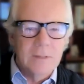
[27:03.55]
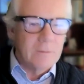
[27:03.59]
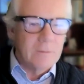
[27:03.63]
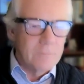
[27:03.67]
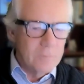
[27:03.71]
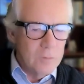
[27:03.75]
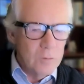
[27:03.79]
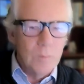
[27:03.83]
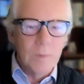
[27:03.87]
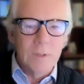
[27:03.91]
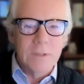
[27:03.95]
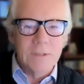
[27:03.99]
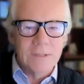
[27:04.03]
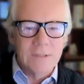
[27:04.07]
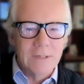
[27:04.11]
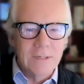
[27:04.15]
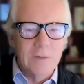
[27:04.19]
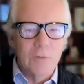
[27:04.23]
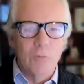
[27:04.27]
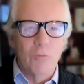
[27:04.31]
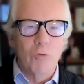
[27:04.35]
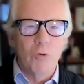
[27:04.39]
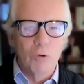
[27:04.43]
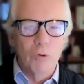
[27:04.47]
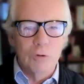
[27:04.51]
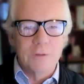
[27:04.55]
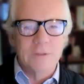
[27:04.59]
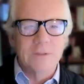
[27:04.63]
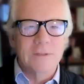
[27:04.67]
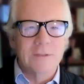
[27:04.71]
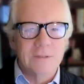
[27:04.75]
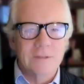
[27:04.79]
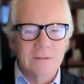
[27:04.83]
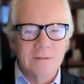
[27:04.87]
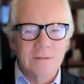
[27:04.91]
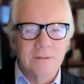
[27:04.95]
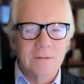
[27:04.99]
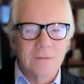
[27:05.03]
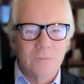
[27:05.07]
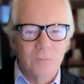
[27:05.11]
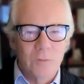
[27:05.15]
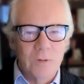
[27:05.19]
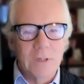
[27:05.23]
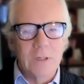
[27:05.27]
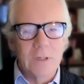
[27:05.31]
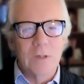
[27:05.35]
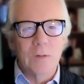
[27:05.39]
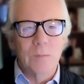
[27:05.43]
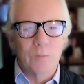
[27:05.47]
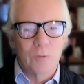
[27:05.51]
a few months later rolled into the
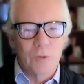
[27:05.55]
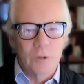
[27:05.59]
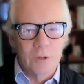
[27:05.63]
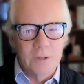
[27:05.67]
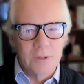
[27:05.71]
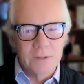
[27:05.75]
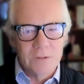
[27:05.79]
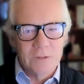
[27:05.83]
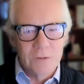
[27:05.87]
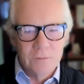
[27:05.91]
regular product.